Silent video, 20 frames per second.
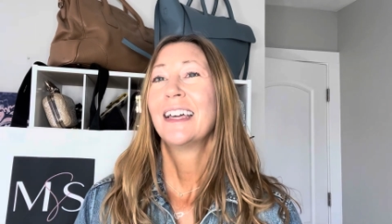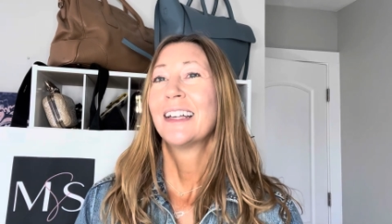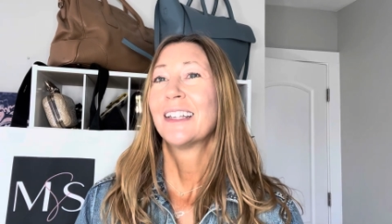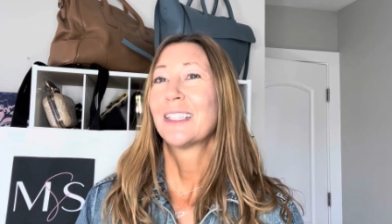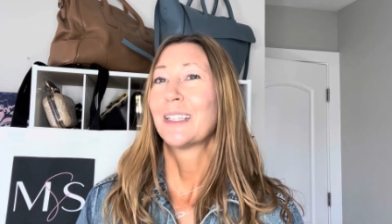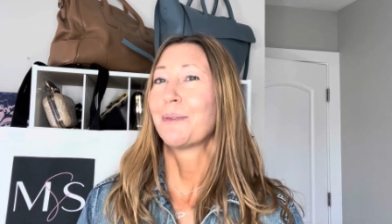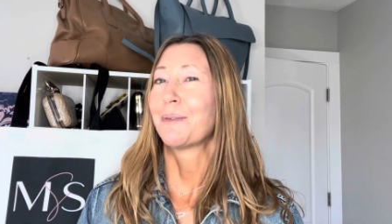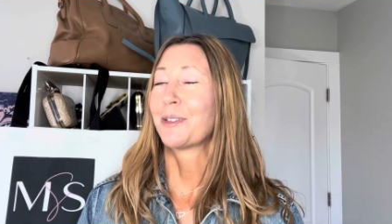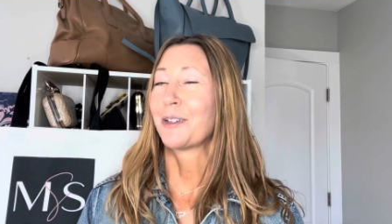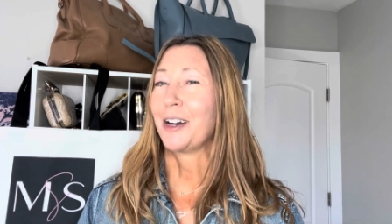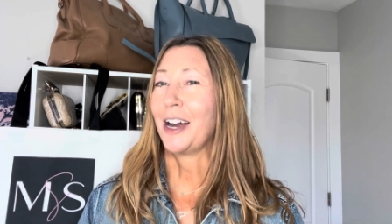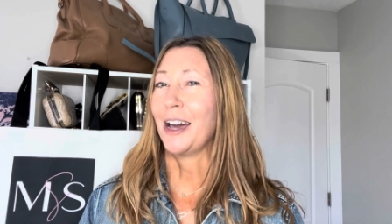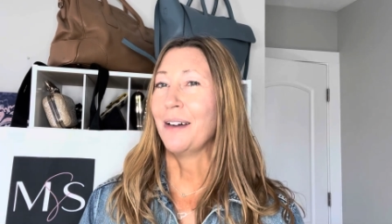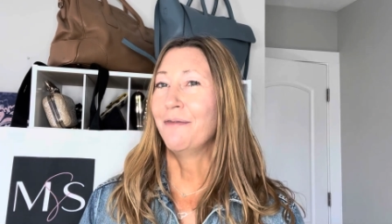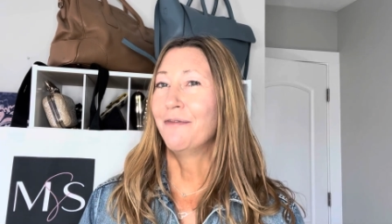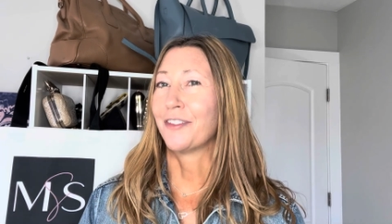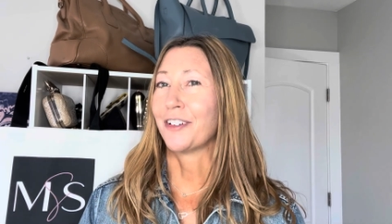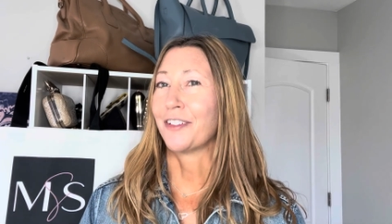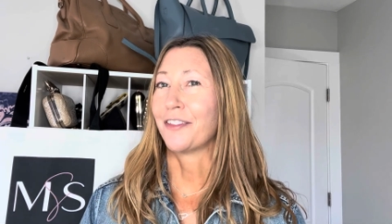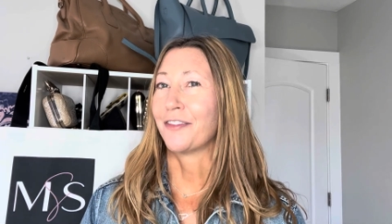
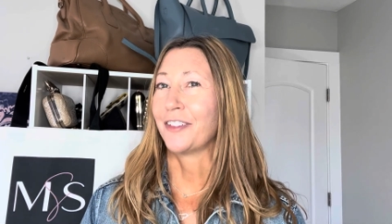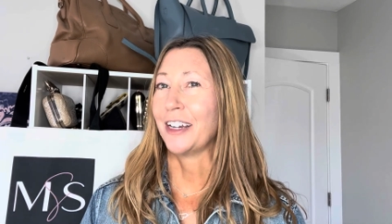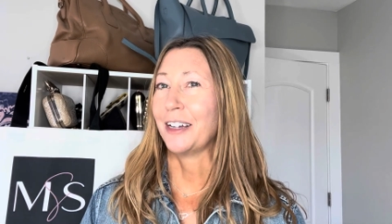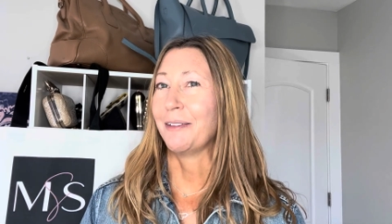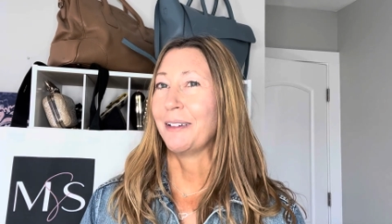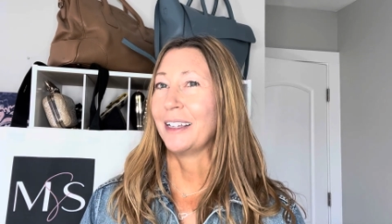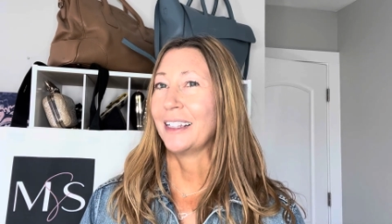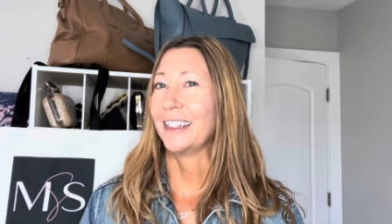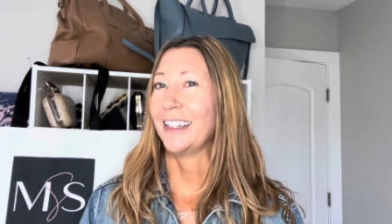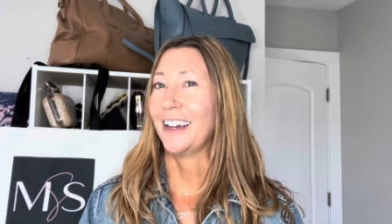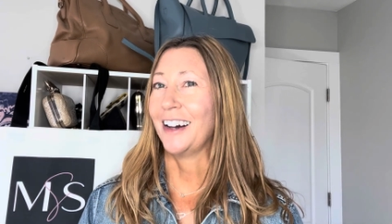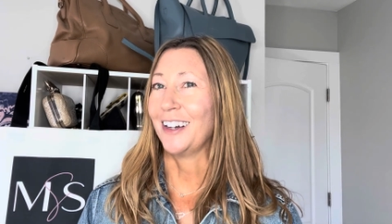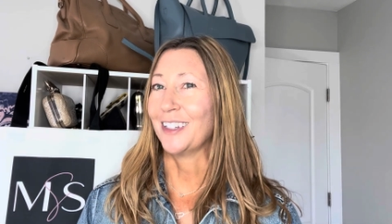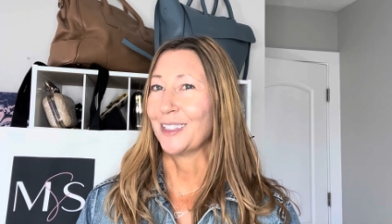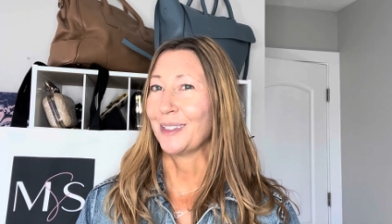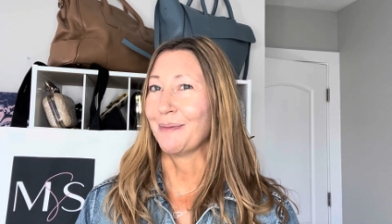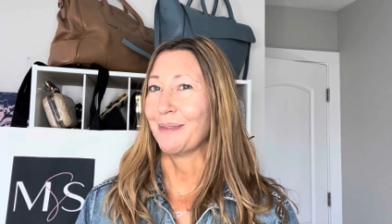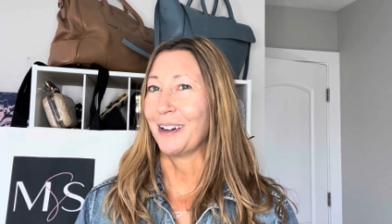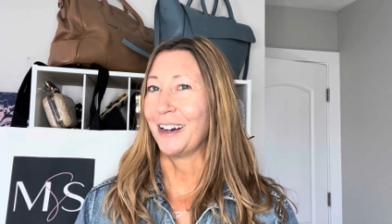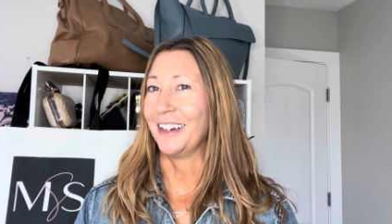Subscribe for free weekly
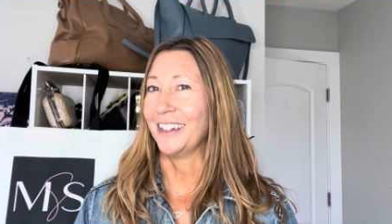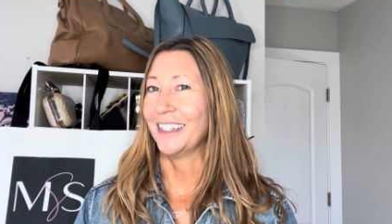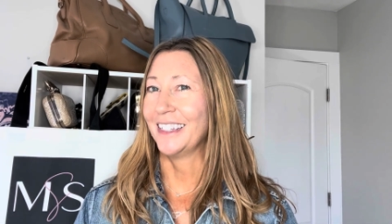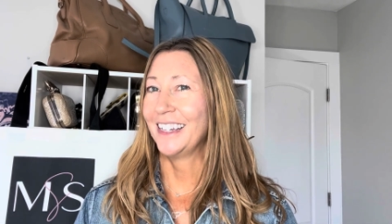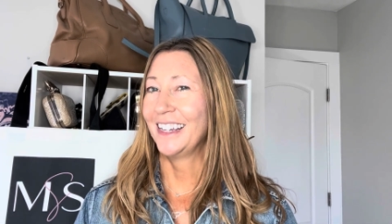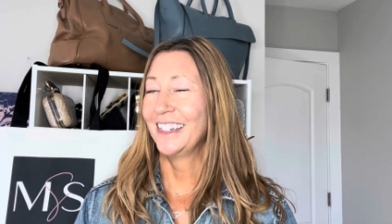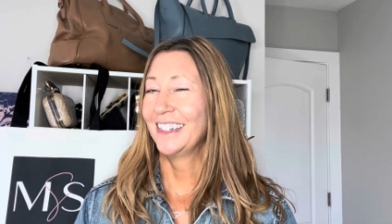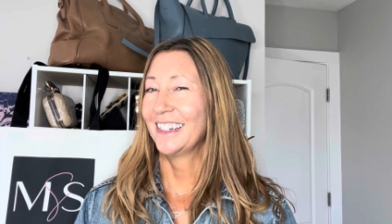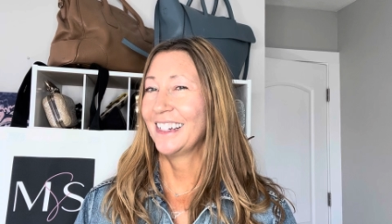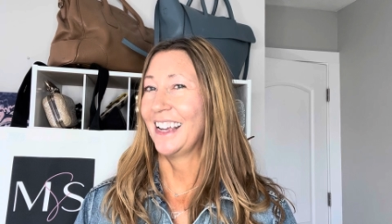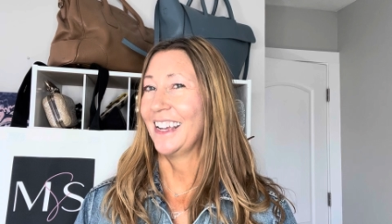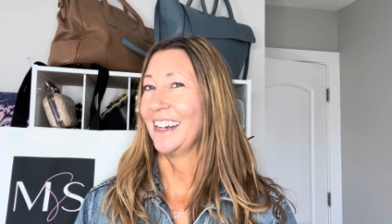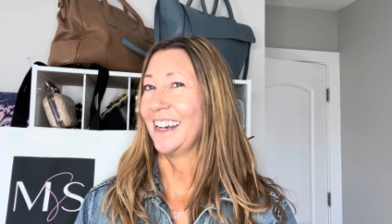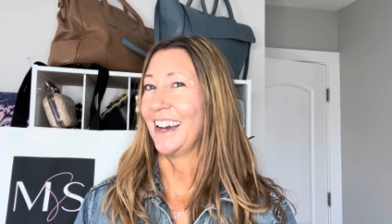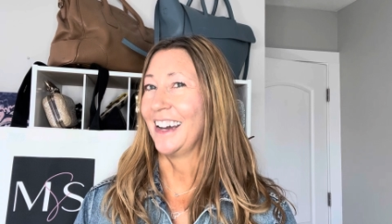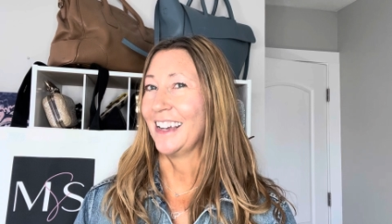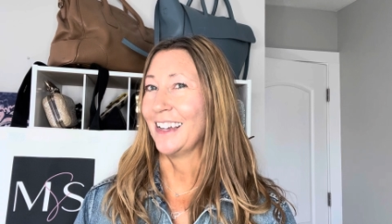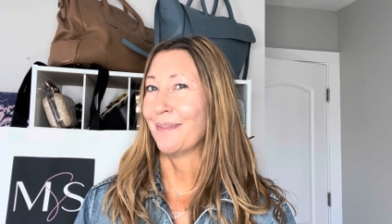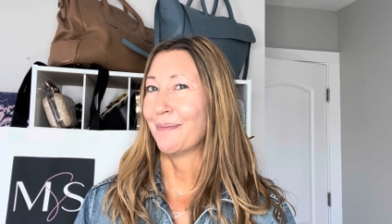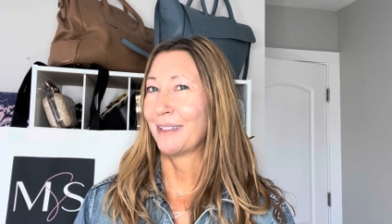awesome content, and
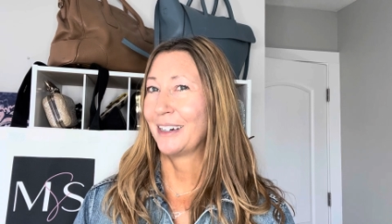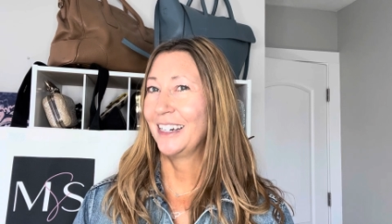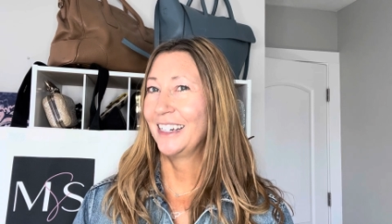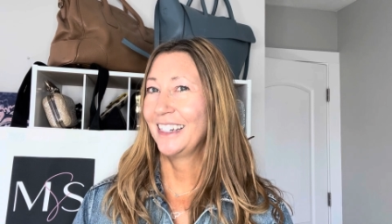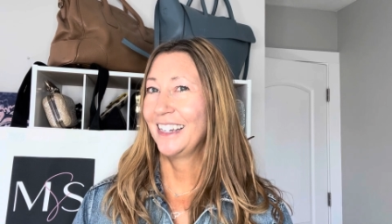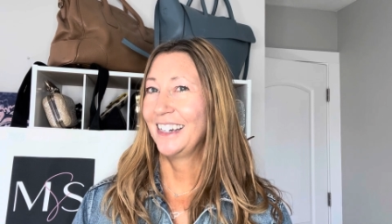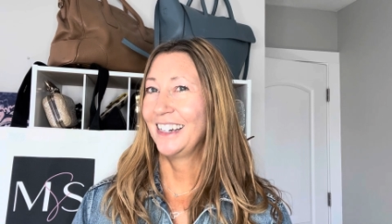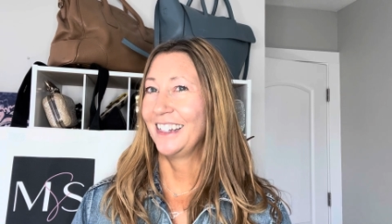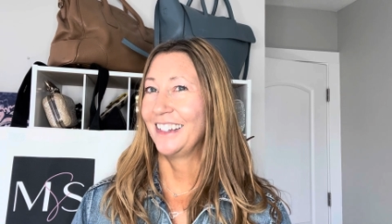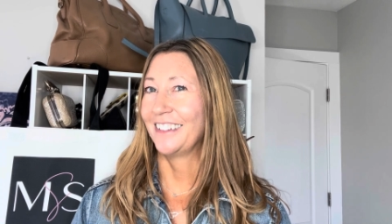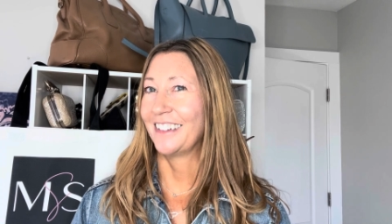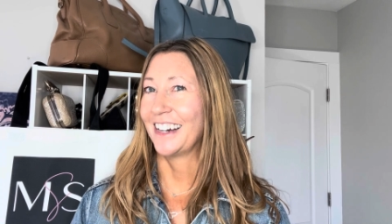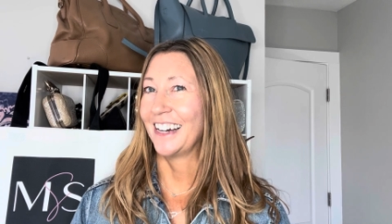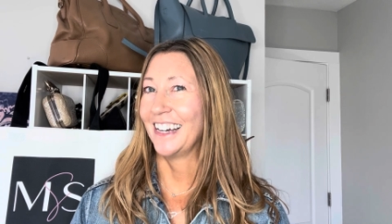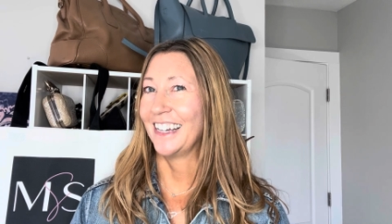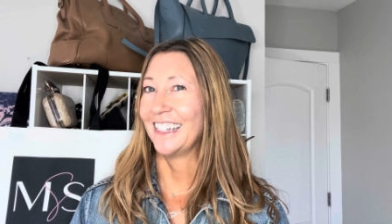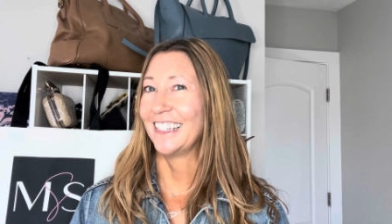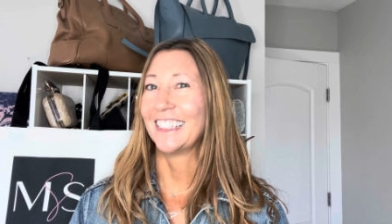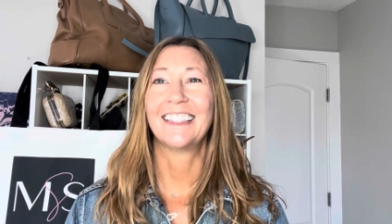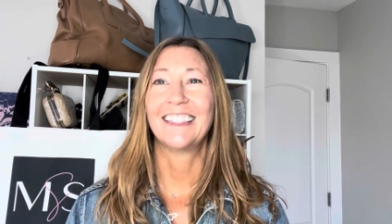I appreciate it, you
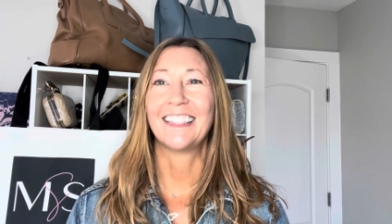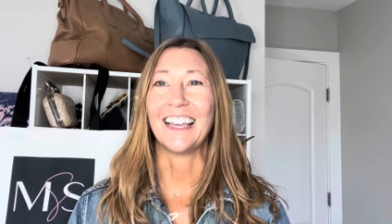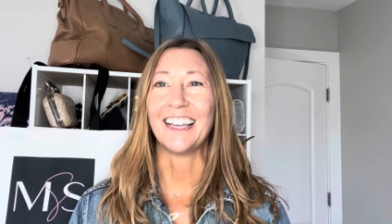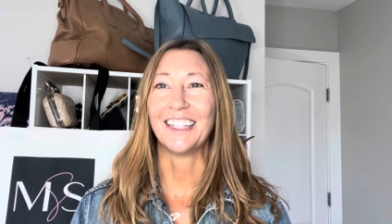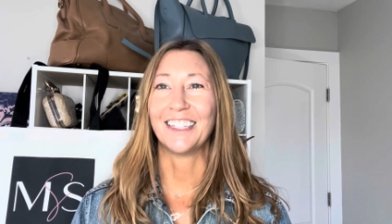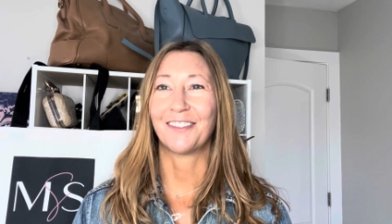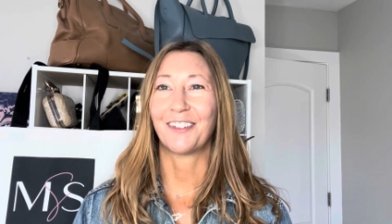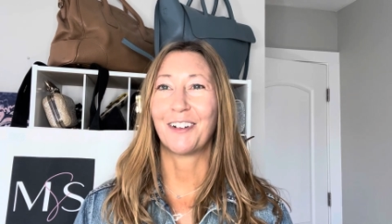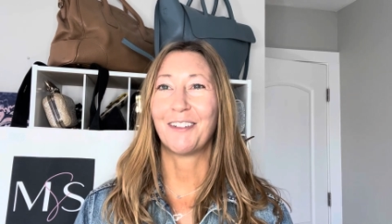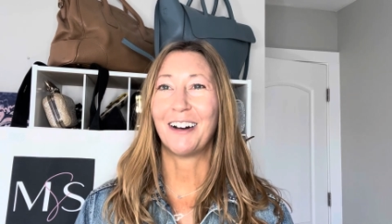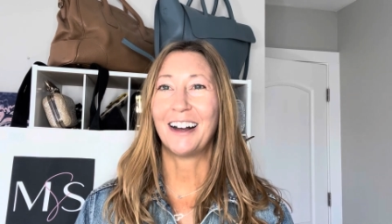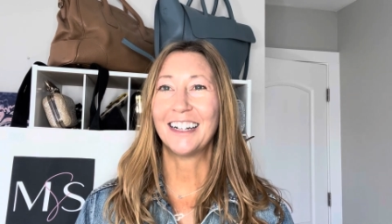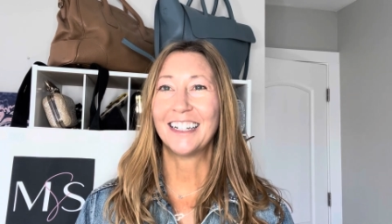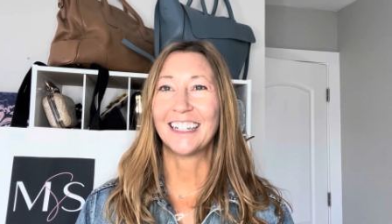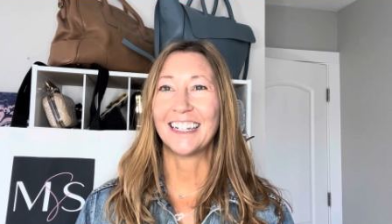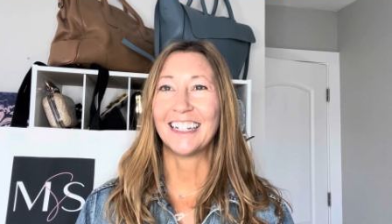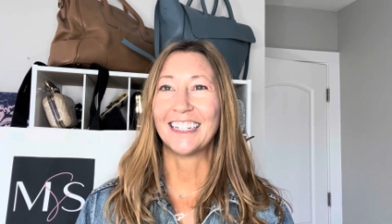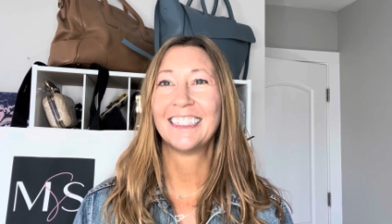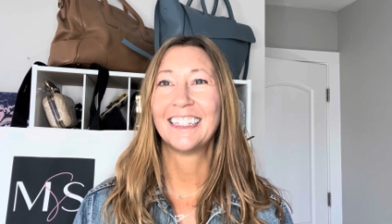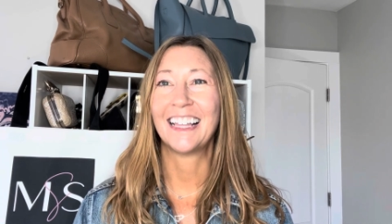guys. Thanks for
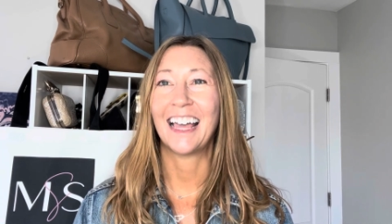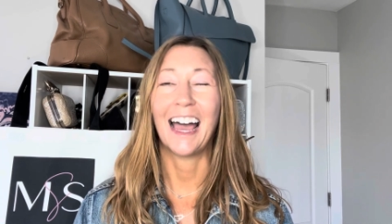watching.